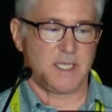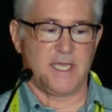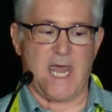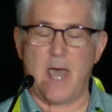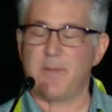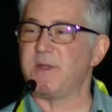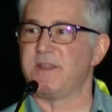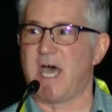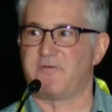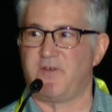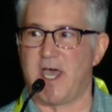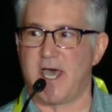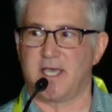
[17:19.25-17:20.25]
It happened that
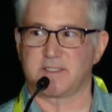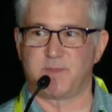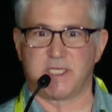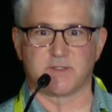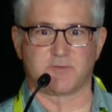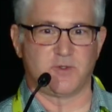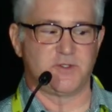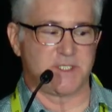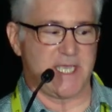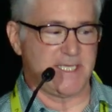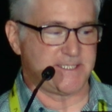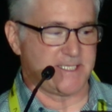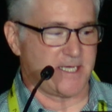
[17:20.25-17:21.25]
fast because we're using
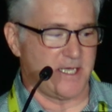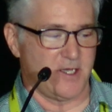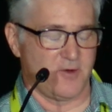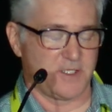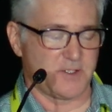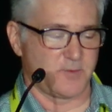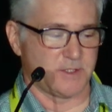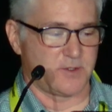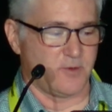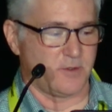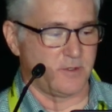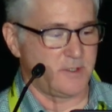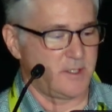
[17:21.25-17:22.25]
async I/O, and it's really
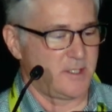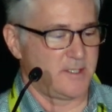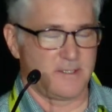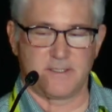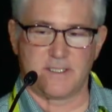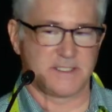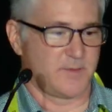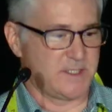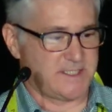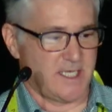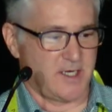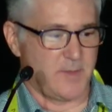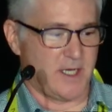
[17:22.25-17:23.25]
cool, as somebody
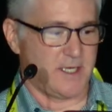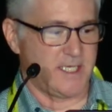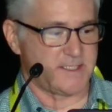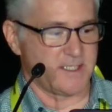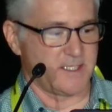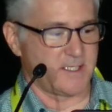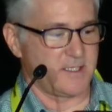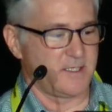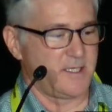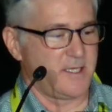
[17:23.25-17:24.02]
said about async.